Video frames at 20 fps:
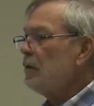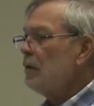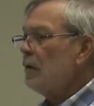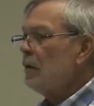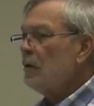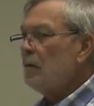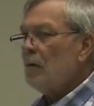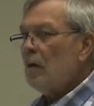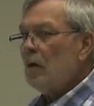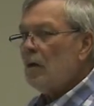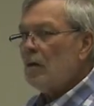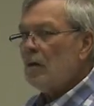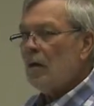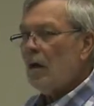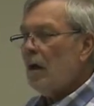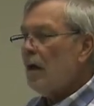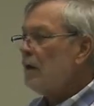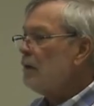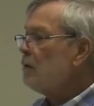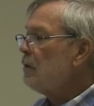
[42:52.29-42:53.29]
the
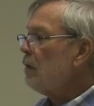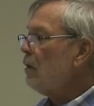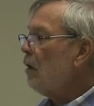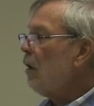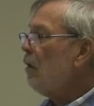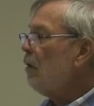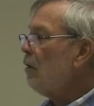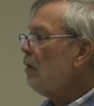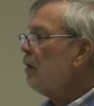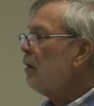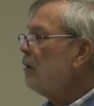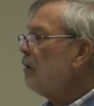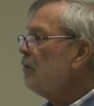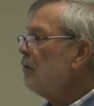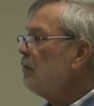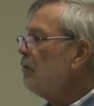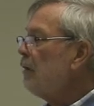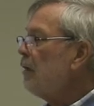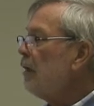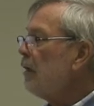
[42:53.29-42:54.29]
lines that are already in
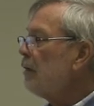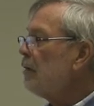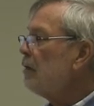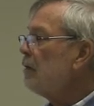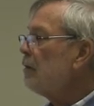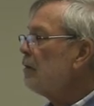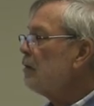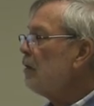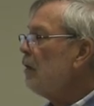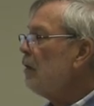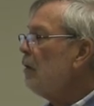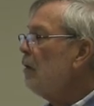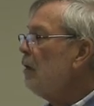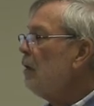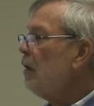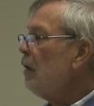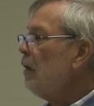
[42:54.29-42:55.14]
effect, so,